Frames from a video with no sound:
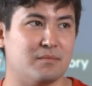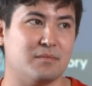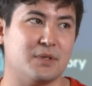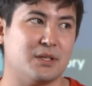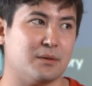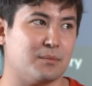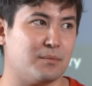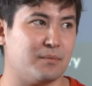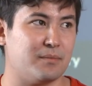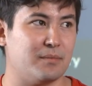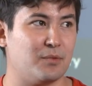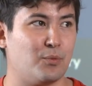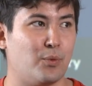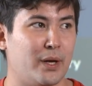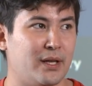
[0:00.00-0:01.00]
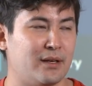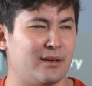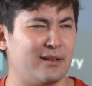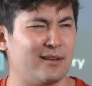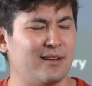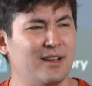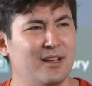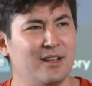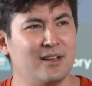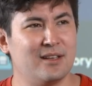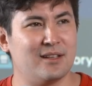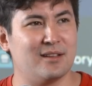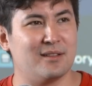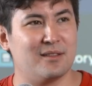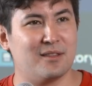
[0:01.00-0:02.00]
you know, when
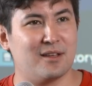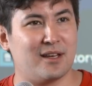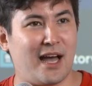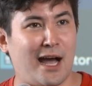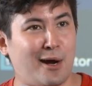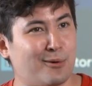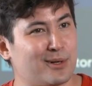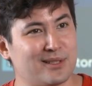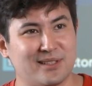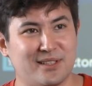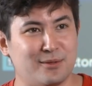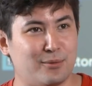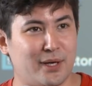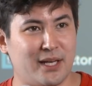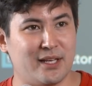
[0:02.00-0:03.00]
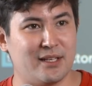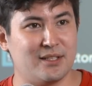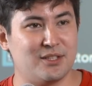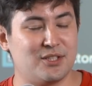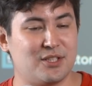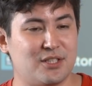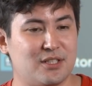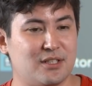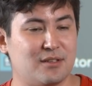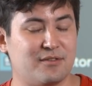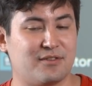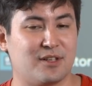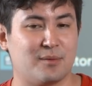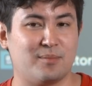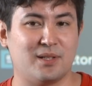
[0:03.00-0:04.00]
the hourly wage
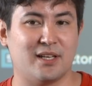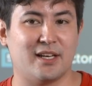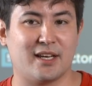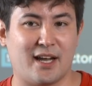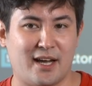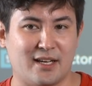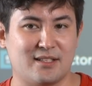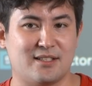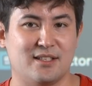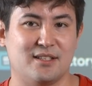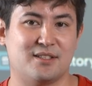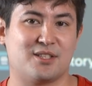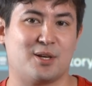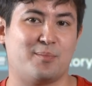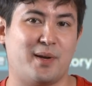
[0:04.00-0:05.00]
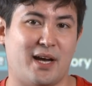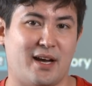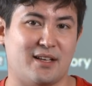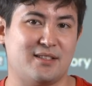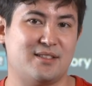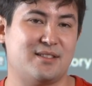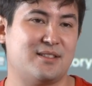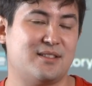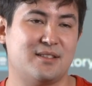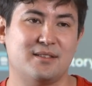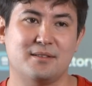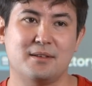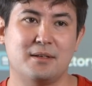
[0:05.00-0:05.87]
for playing Axie surpassed,